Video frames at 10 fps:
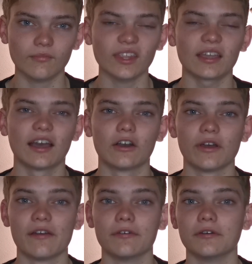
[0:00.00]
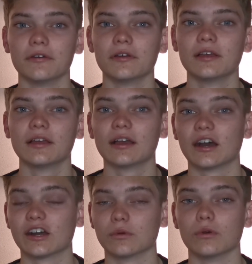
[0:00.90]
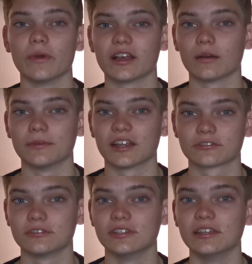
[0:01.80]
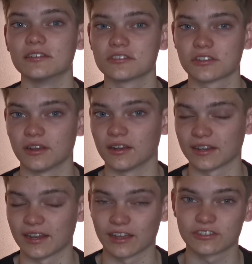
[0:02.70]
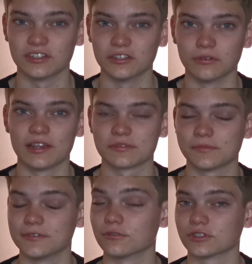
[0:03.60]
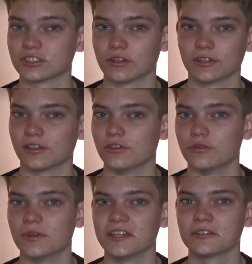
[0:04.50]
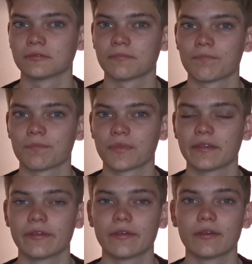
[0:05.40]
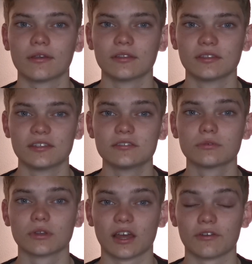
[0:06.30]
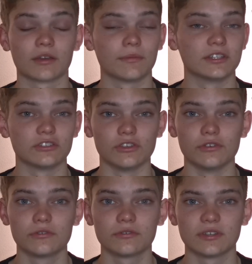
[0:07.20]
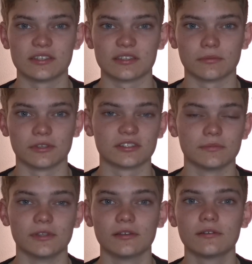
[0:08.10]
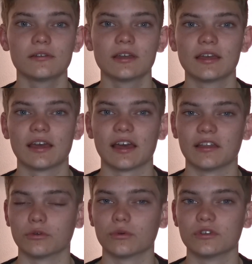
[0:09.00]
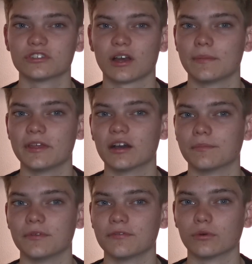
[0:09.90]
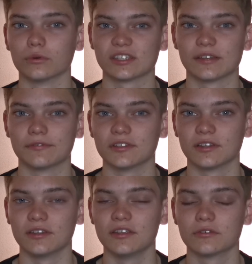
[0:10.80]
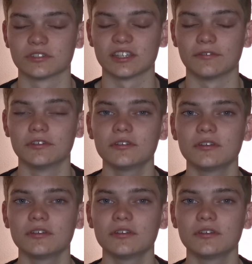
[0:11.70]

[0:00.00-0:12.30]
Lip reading: However, I will wake up naturally so that I can actually rest before starting the new week. This is what I recommend to you, is something similar, and always try to be up before 7:30 or 7,